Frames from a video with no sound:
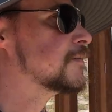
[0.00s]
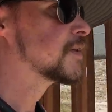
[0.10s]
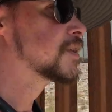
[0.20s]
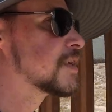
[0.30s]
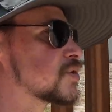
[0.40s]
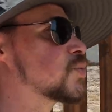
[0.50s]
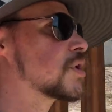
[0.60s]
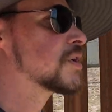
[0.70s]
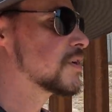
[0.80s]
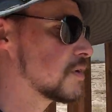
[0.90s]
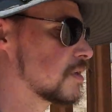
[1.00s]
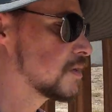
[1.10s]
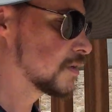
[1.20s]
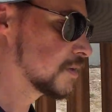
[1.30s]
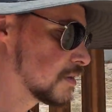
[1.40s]
and that's where
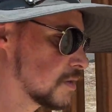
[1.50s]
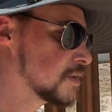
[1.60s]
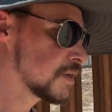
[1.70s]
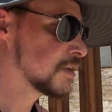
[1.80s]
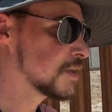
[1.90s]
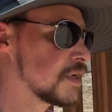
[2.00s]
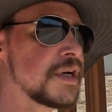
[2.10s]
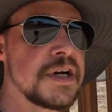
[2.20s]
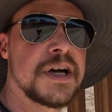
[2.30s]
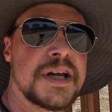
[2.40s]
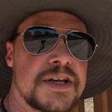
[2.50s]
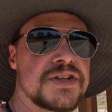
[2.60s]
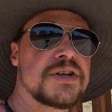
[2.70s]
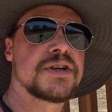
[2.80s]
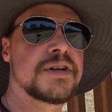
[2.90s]
I
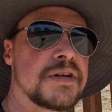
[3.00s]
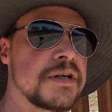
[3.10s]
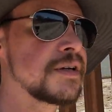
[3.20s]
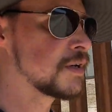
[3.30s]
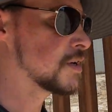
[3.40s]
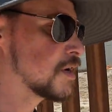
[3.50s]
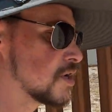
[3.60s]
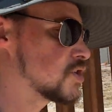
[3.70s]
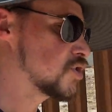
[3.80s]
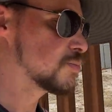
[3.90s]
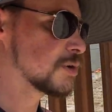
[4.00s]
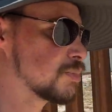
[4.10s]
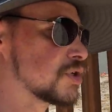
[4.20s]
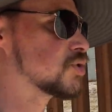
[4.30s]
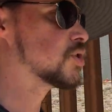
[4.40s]
guess your human
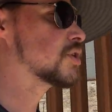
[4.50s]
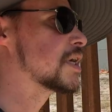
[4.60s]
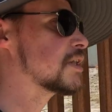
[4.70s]
patrol